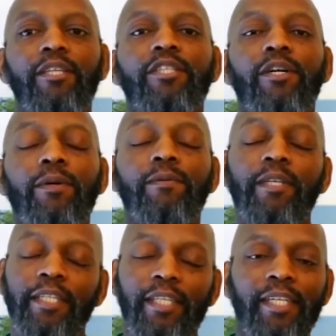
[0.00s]
So
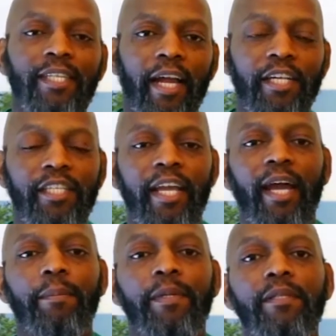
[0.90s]
these things actually
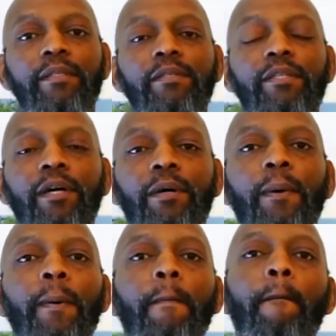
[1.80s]
happen.
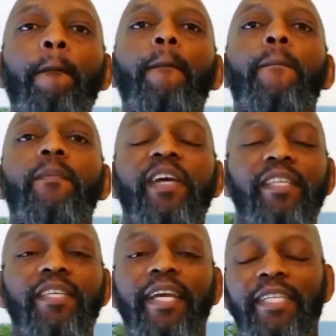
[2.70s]
So you
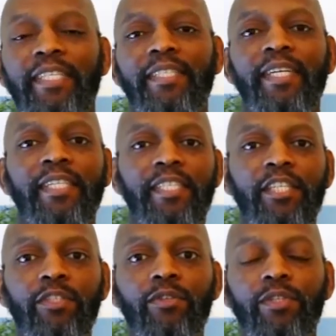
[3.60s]
have to take these things
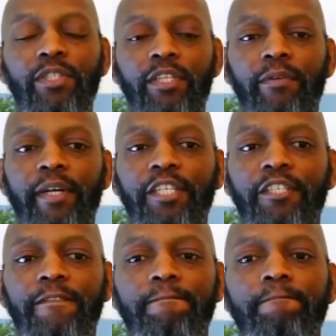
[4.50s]
into consideration.